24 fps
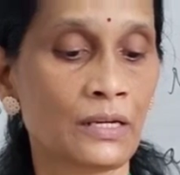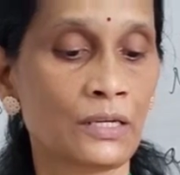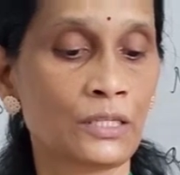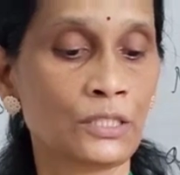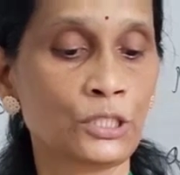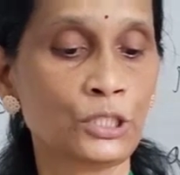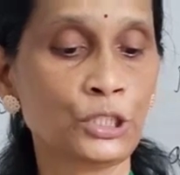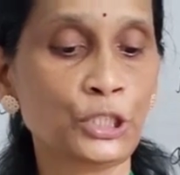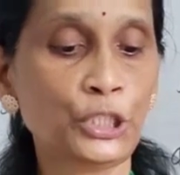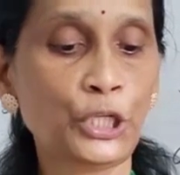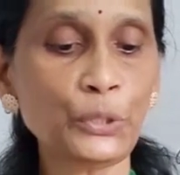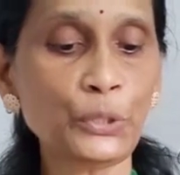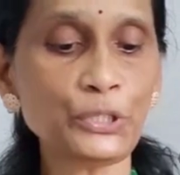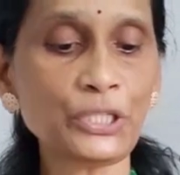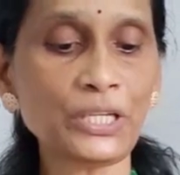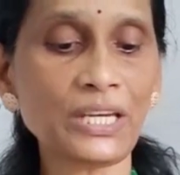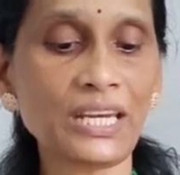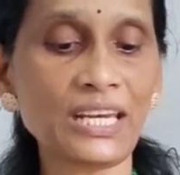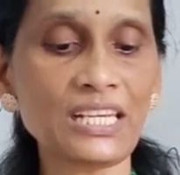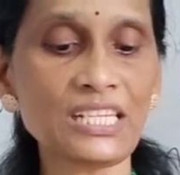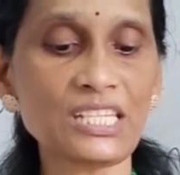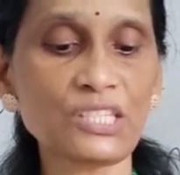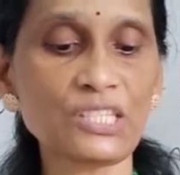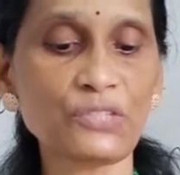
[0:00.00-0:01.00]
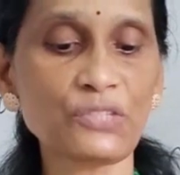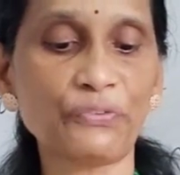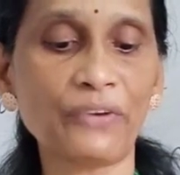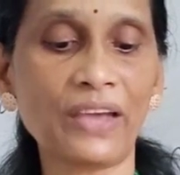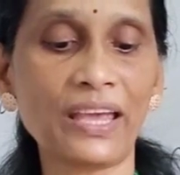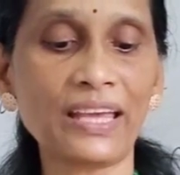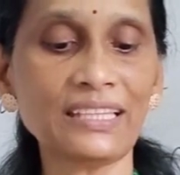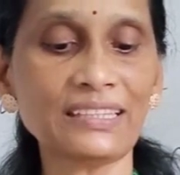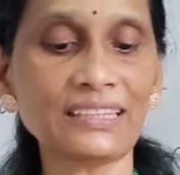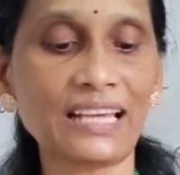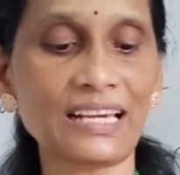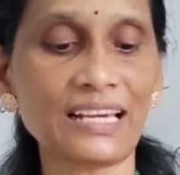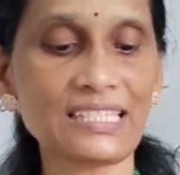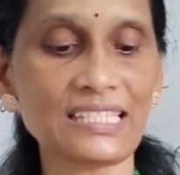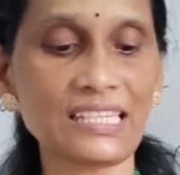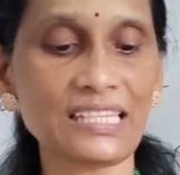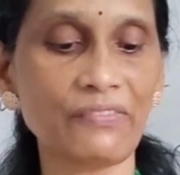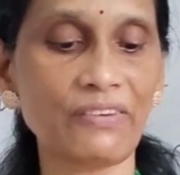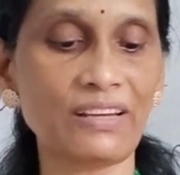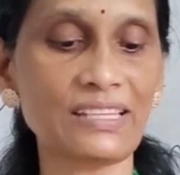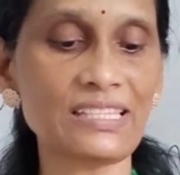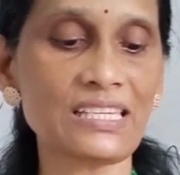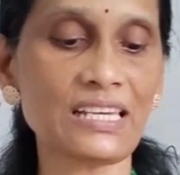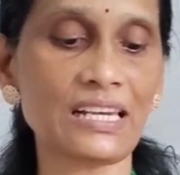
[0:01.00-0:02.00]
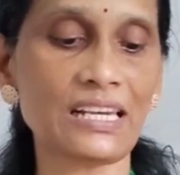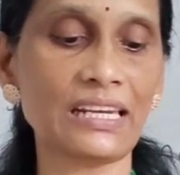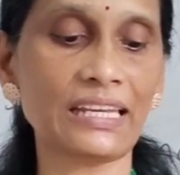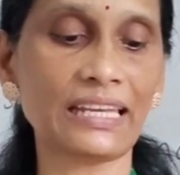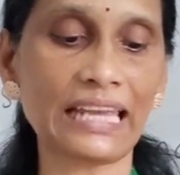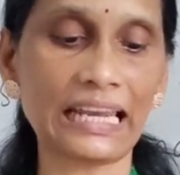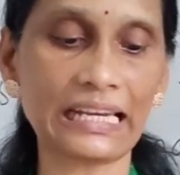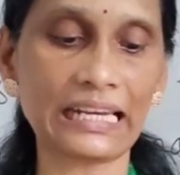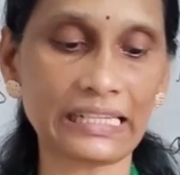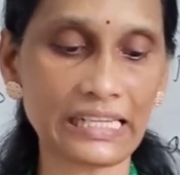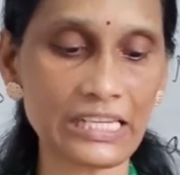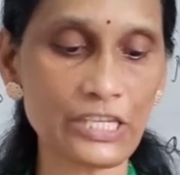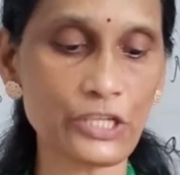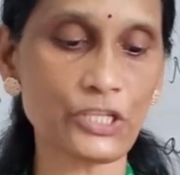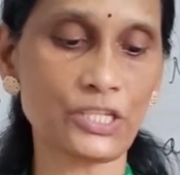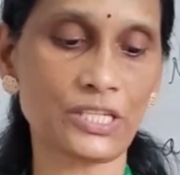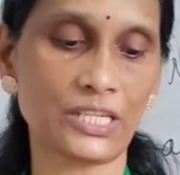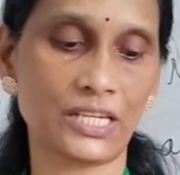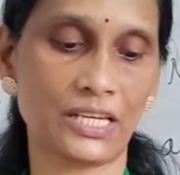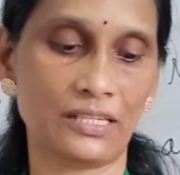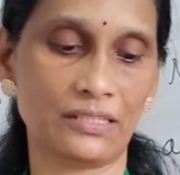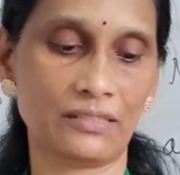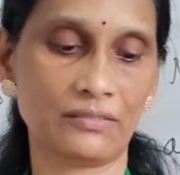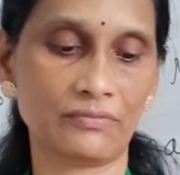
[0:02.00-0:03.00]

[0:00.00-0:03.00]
Due to his faith as evangelical Christian,